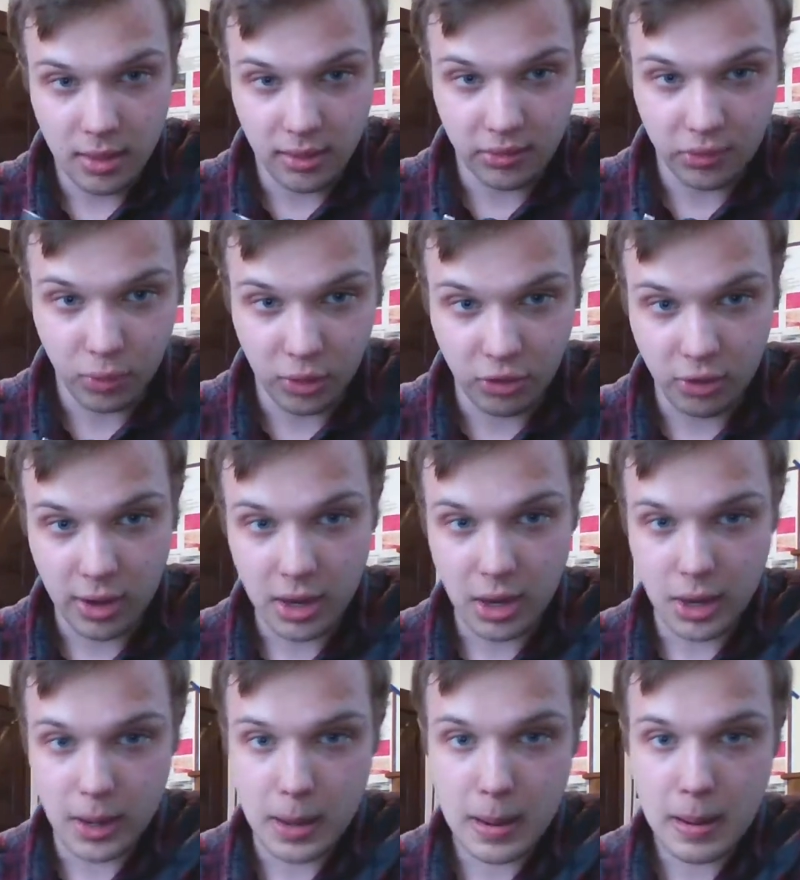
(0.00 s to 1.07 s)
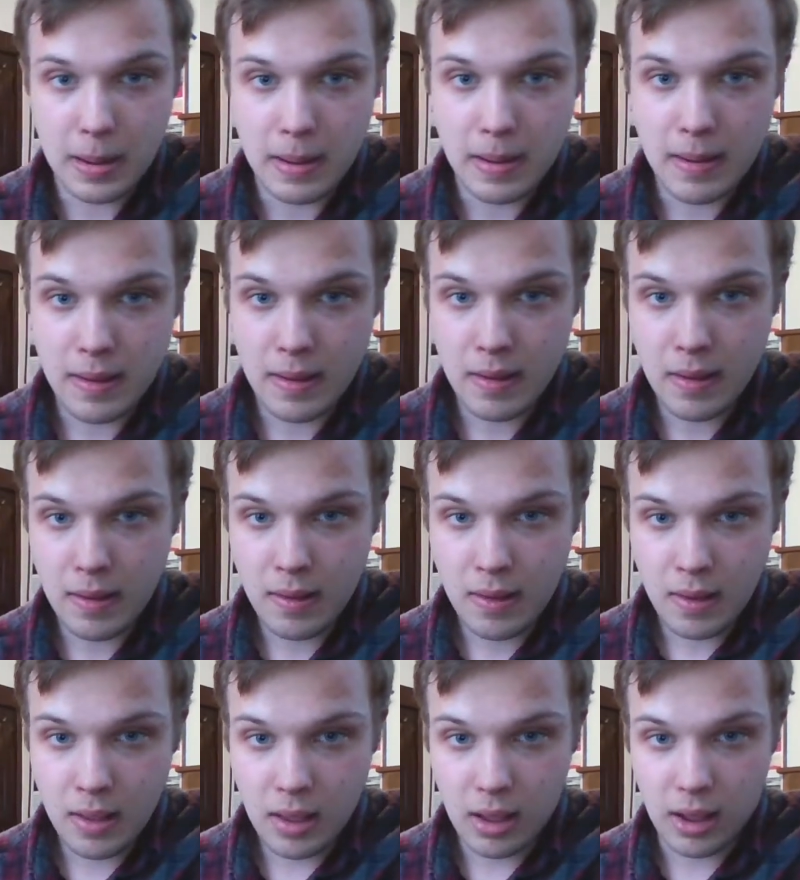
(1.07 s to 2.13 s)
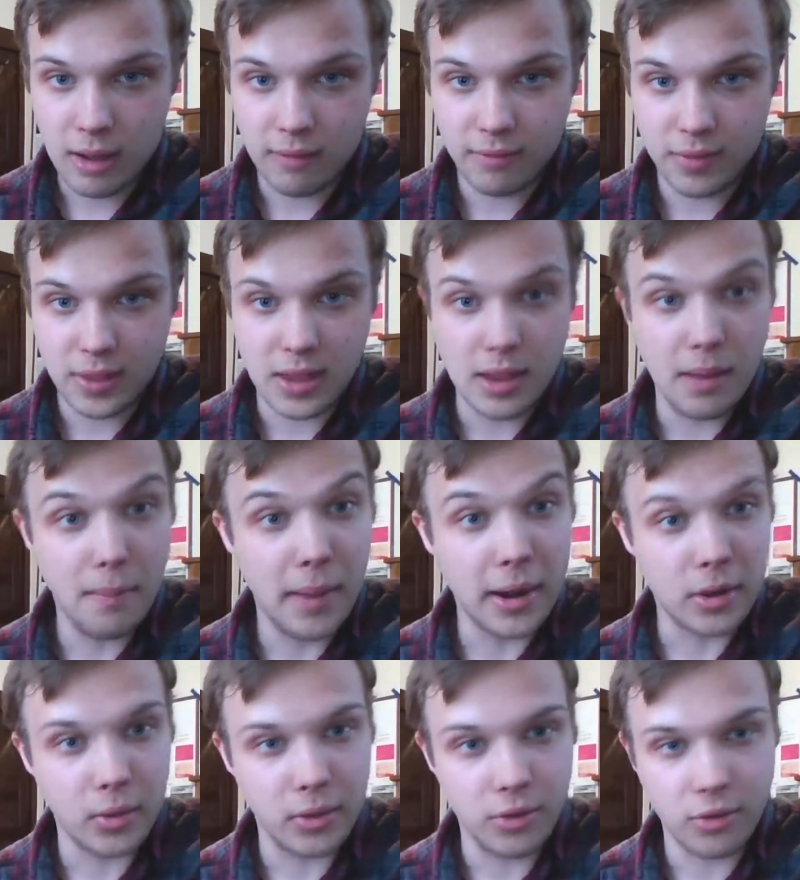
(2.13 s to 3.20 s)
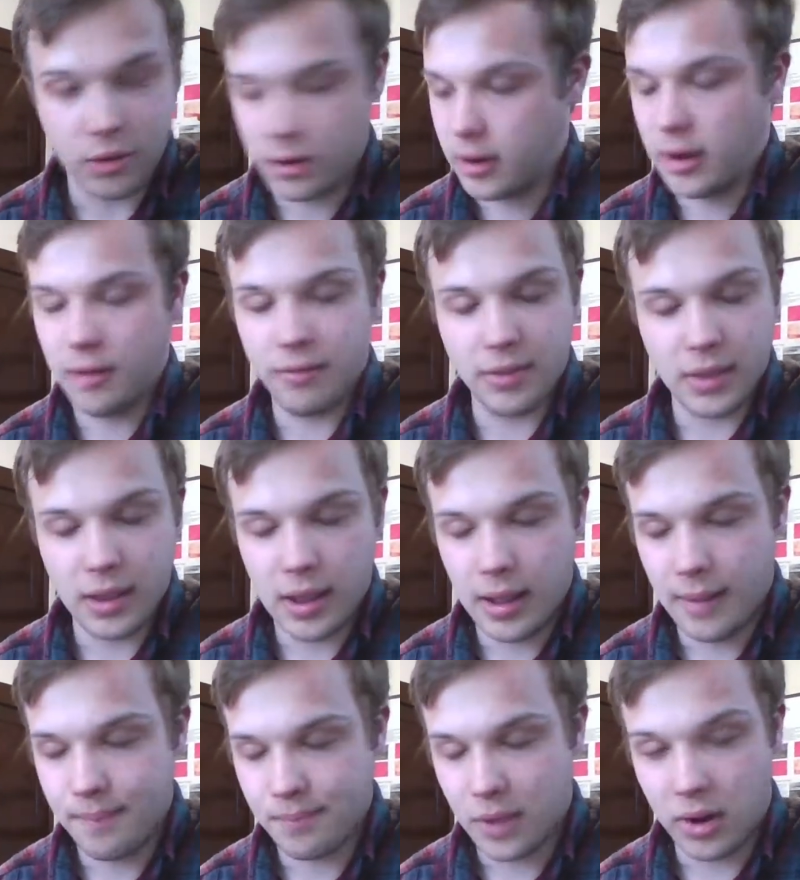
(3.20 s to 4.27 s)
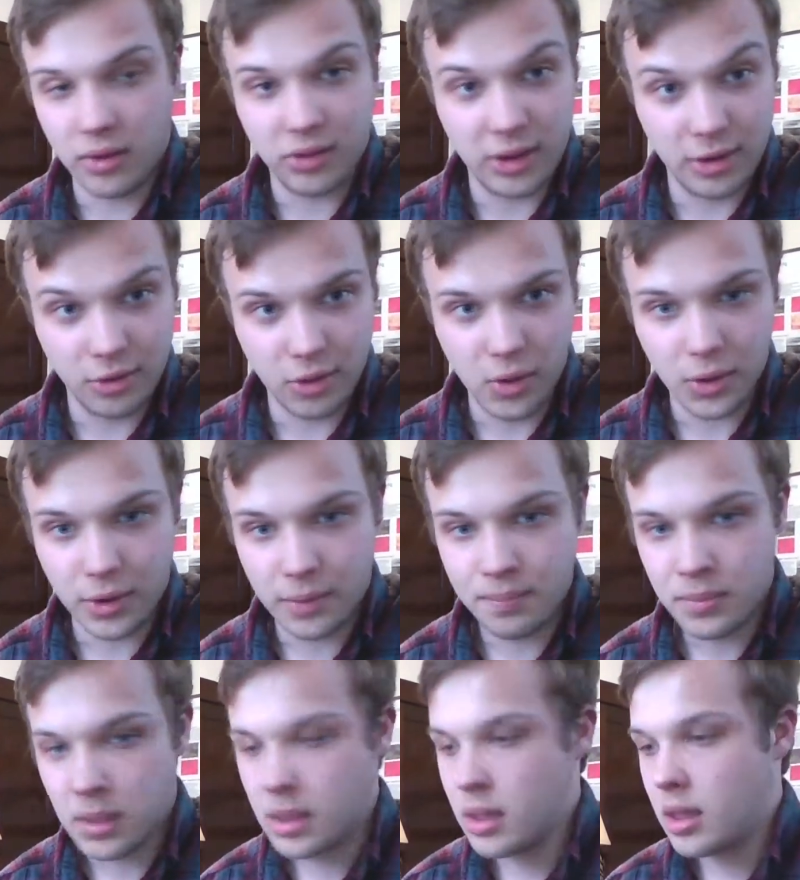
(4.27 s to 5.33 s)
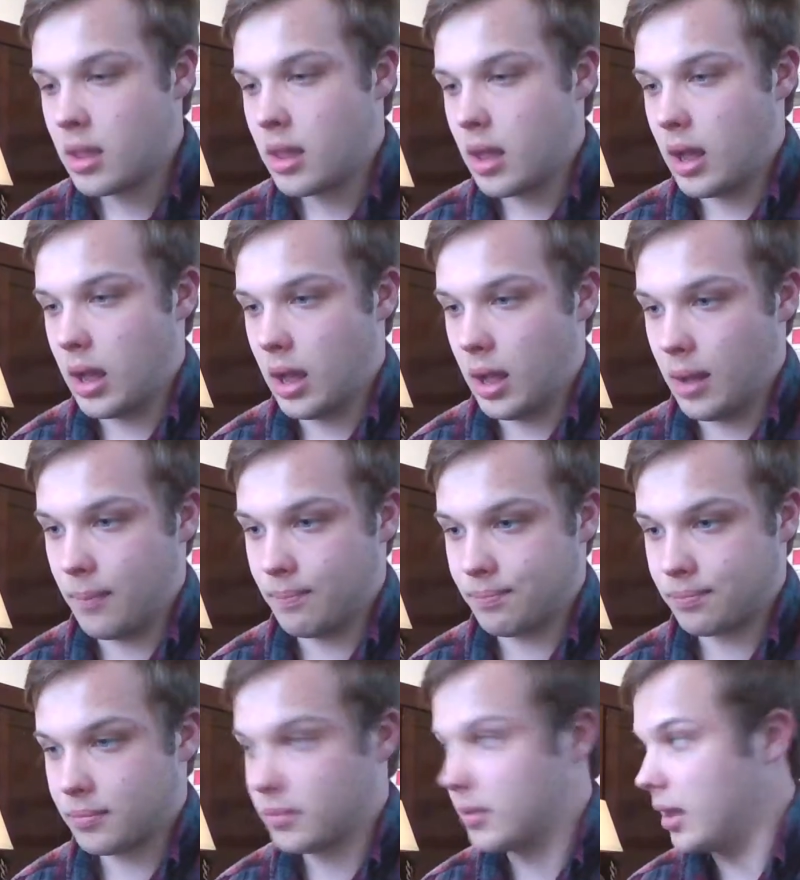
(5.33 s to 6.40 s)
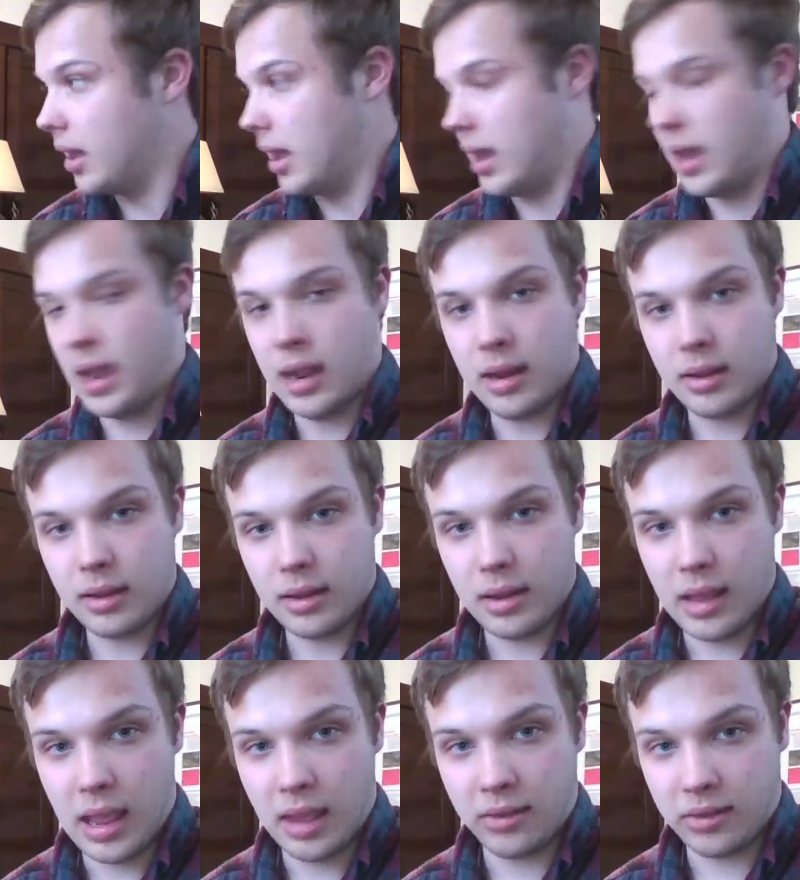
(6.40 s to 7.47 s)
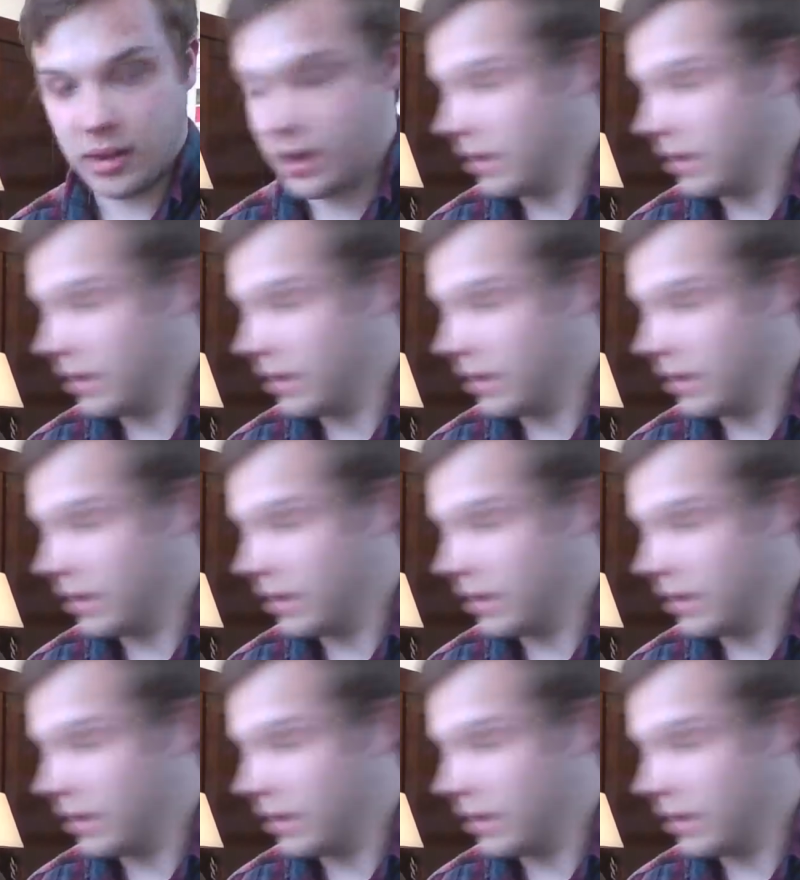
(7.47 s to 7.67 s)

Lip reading: this switch right here of the microcontroller, of the RC controller, and it has